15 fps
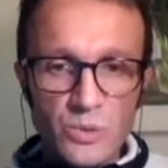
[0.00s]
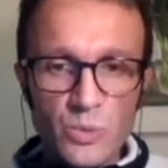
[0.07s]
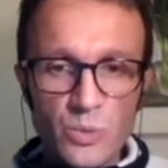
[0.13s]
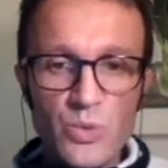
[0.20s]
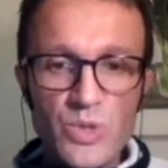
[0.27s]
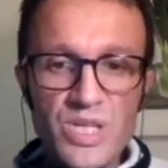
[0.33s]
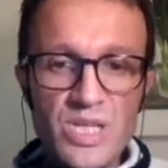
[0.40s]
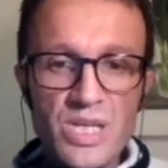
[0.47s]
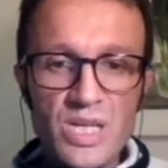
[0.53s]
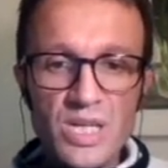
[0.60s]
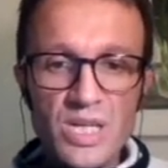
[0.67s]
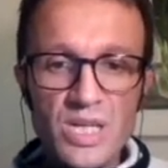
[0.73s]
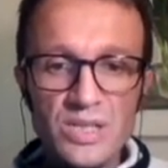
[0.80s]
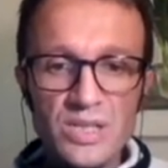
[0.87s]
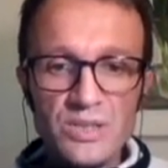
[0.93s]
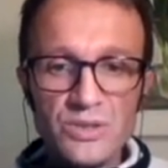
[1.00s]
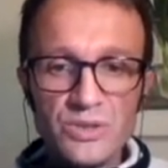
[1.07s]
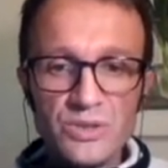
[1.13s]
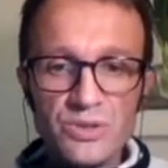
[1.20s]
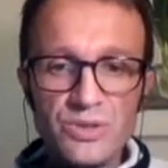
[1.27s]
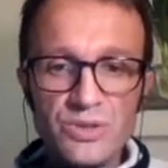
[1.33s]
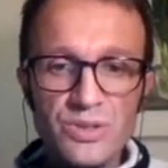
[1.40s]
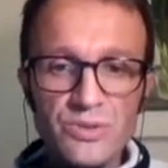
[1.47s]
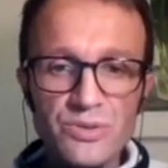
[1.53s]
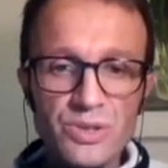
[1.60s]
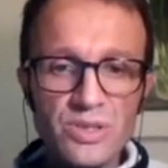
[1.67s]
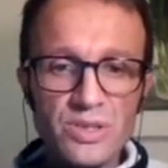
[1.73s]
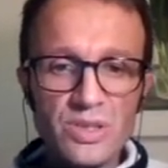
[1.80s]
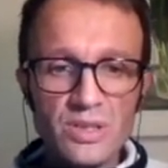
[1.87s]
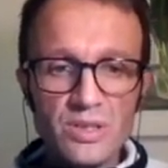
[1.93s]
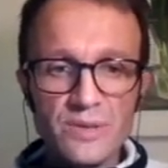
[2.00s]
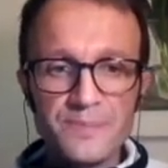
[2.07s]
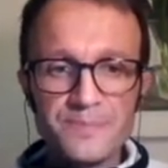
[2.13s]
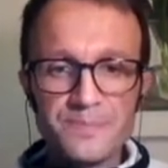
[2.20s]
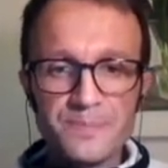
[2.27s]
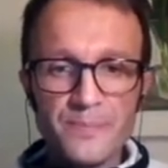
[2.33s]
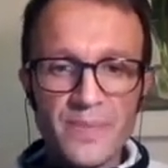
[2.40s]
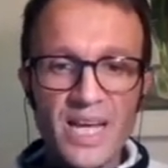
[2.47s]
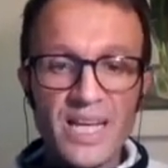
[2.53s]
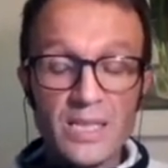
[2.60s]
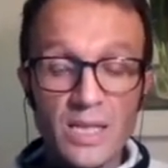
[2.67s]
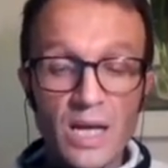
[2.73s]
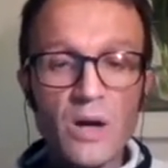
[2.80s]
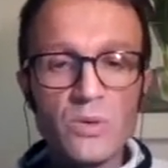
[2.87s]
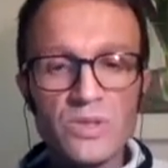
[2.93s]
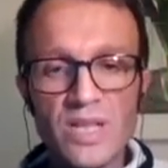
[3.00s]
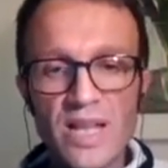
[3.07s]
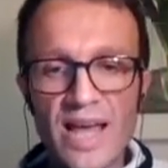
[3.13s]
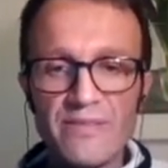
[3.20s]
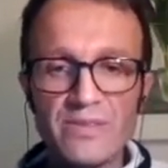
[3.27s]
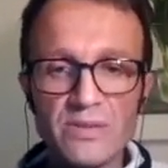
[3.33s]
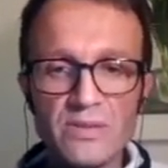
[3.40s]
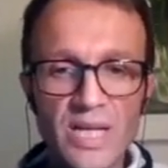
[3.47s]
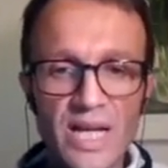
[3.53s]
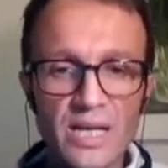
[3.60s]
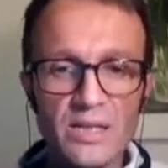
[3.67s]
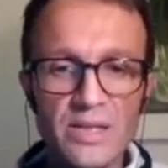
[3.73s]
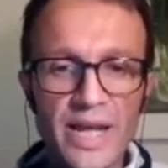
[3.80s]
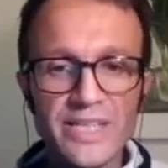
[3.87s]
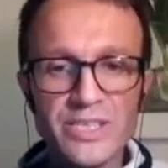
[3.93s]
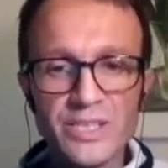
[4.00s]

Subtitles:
we introduced at code level a connection